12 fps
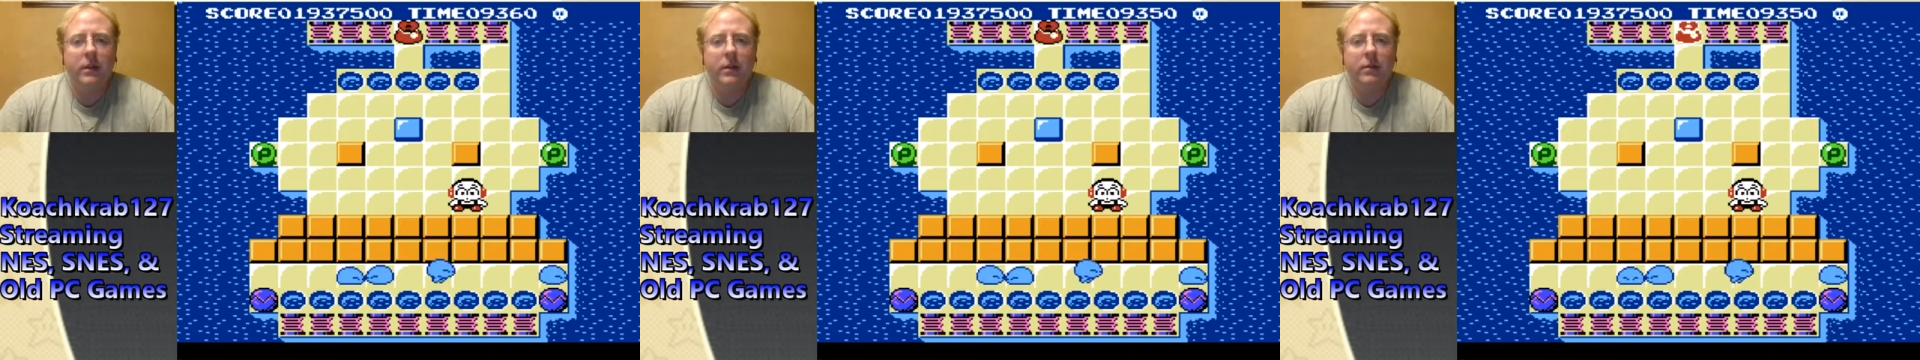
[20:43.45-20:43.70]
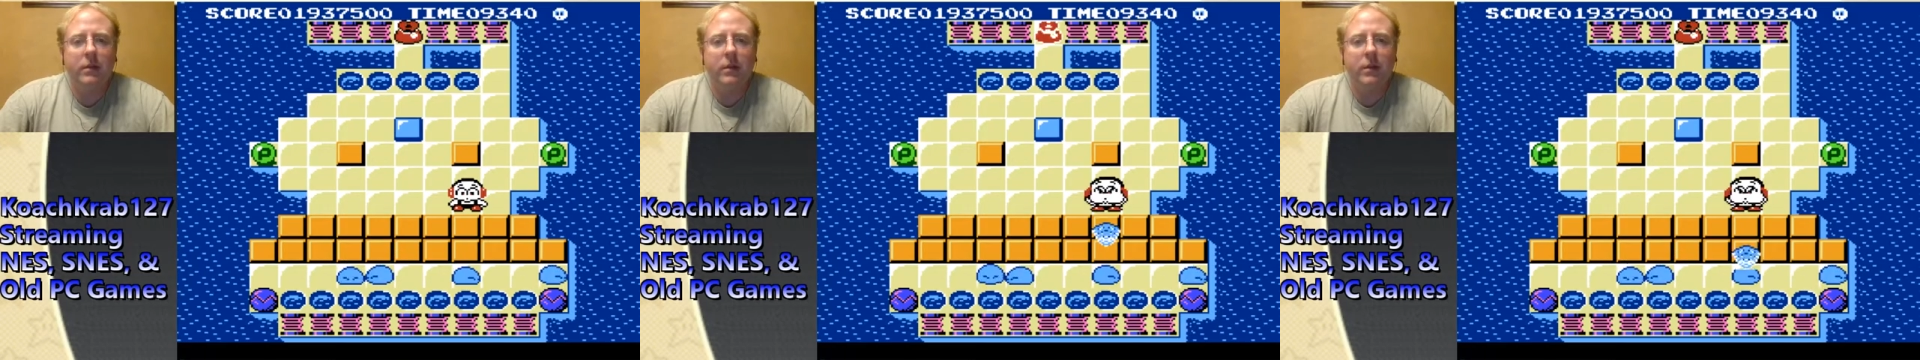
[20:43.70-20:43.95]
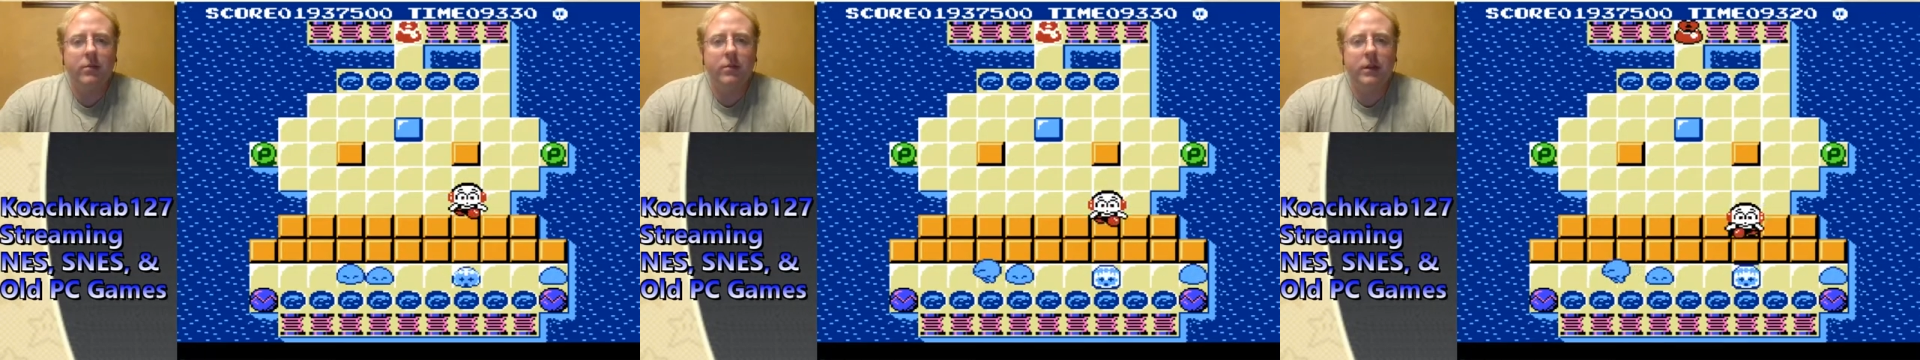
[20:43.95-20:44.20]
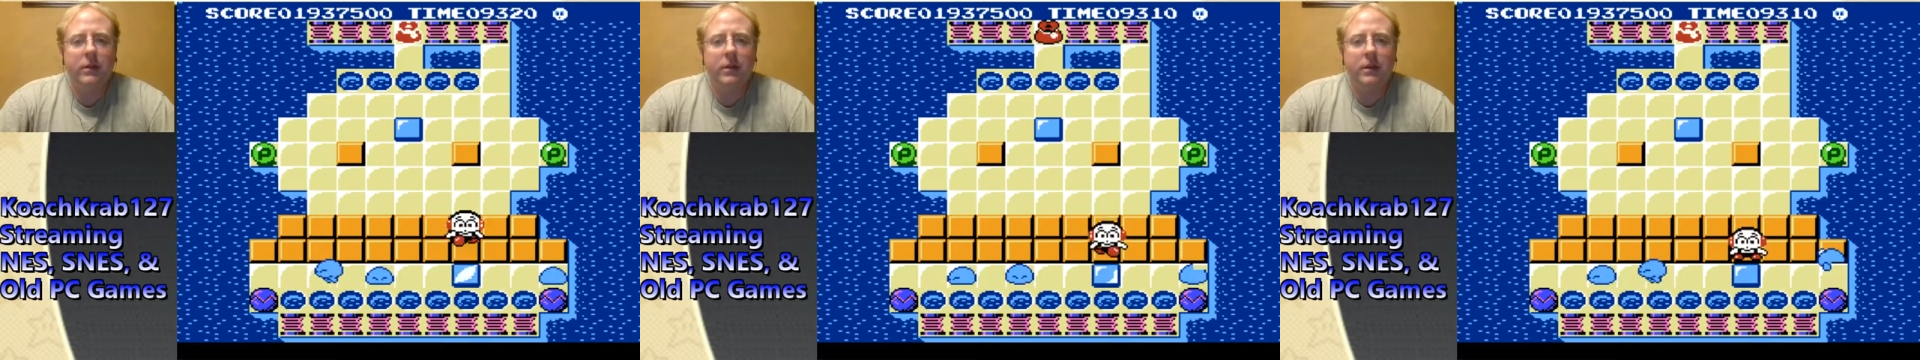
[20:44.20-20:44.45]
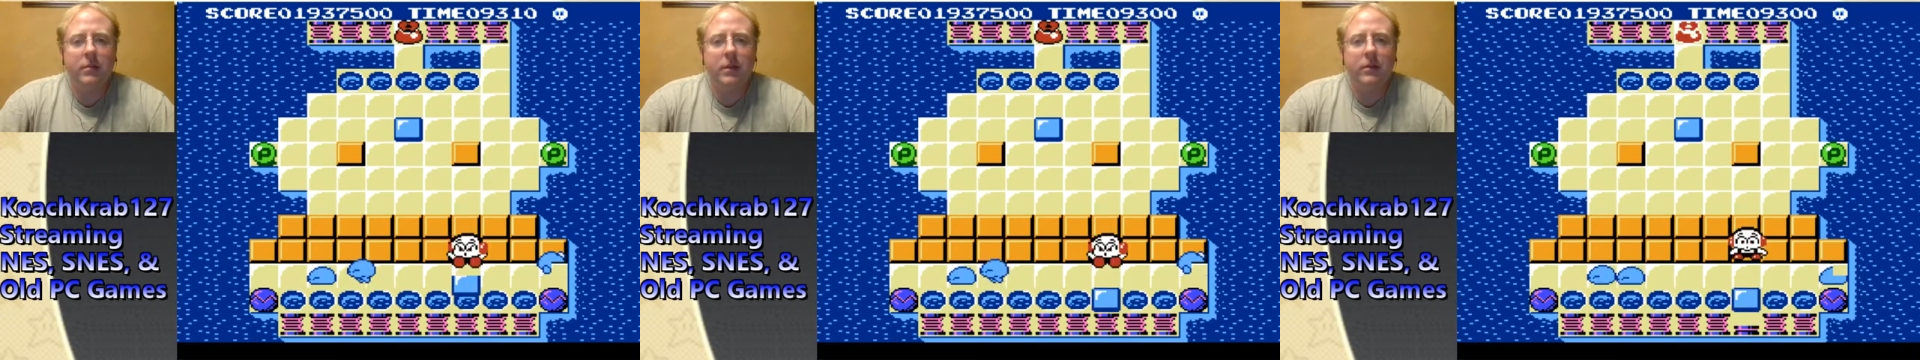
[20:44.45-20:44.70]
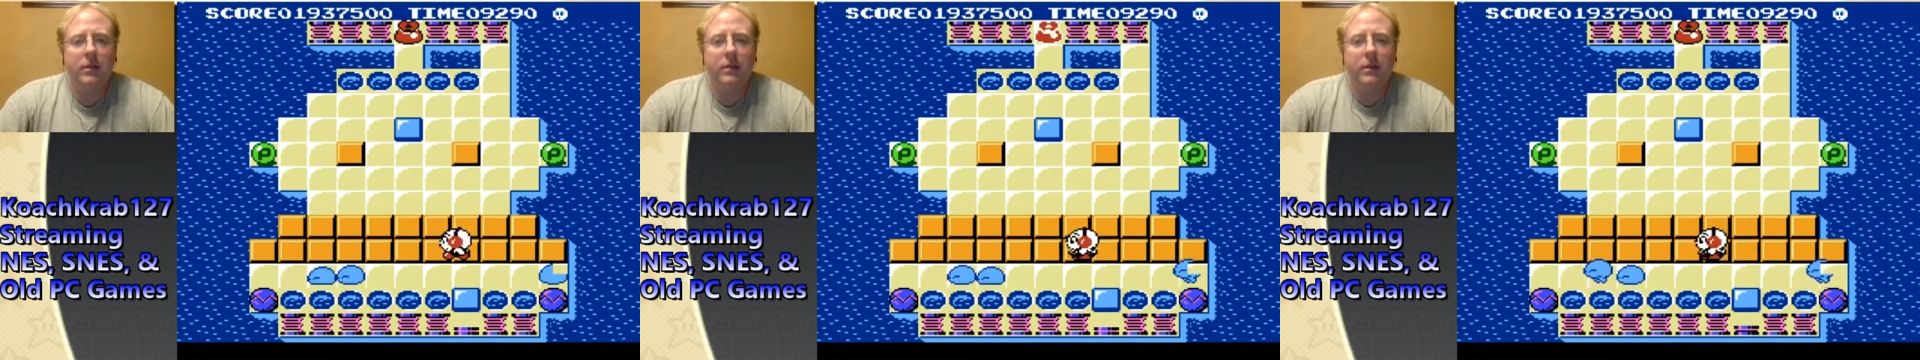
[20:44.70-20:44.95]
when you freeze him,
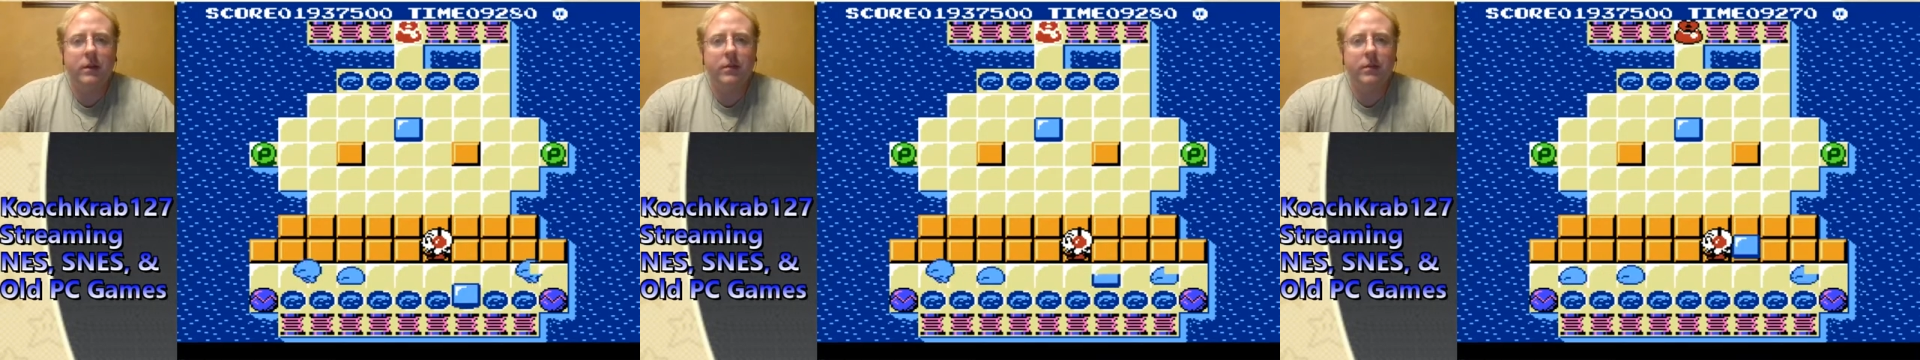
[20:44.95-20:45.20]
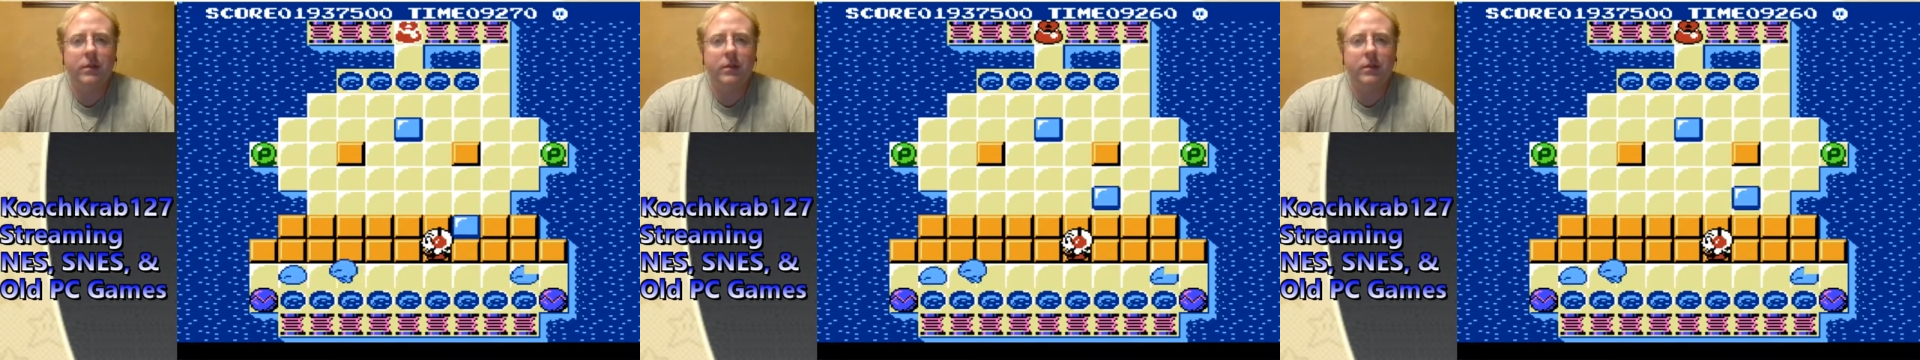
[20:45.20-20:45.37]
he's only